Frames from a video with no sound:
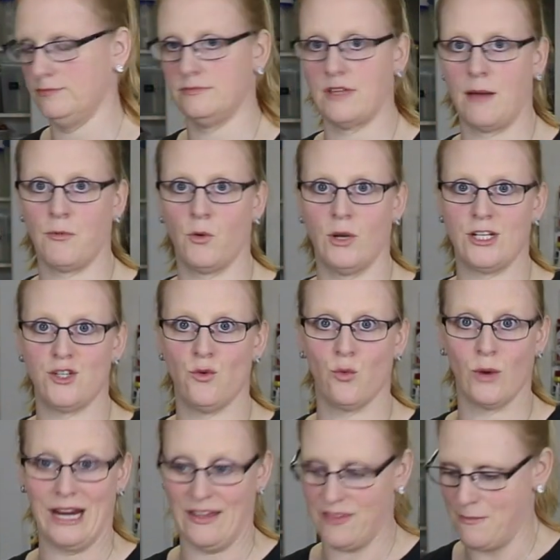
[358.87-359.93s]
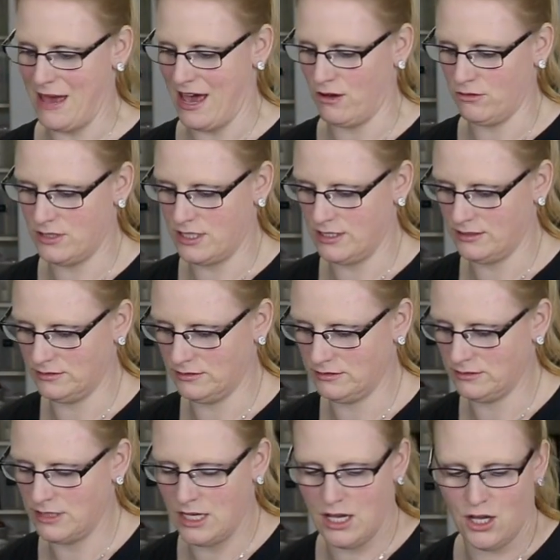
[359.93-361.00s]
I'm going to wring them out.
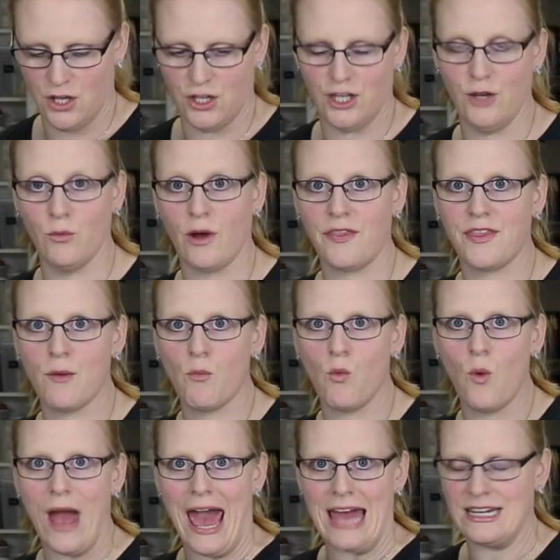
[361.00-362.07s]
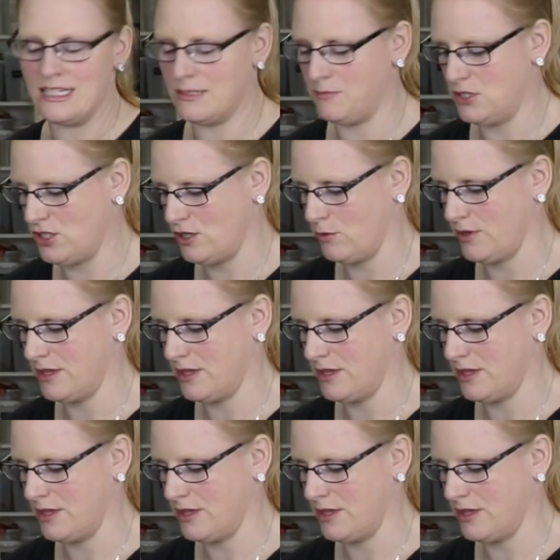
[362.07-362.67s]
You want them wet, but you don't want